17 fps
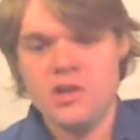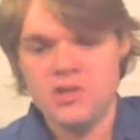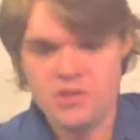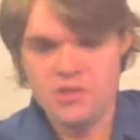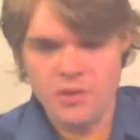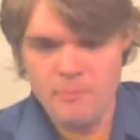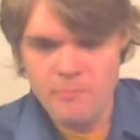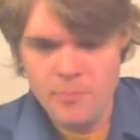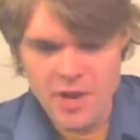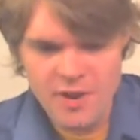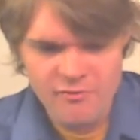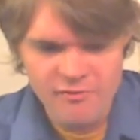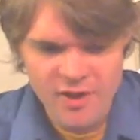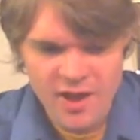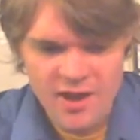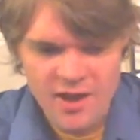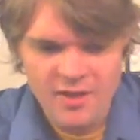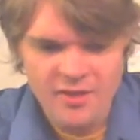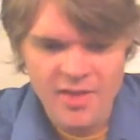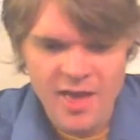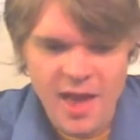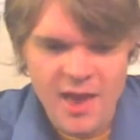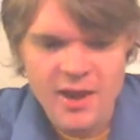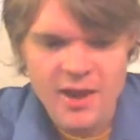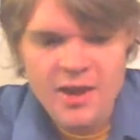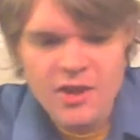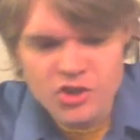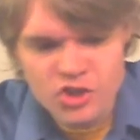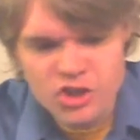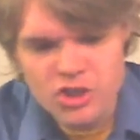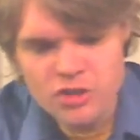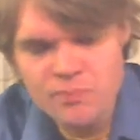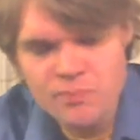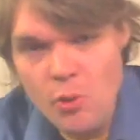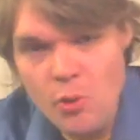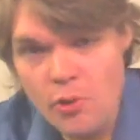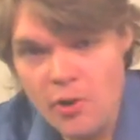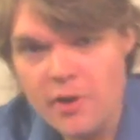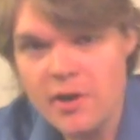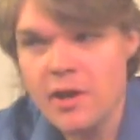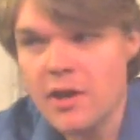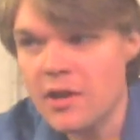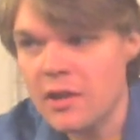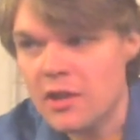So big fan of that. Spork.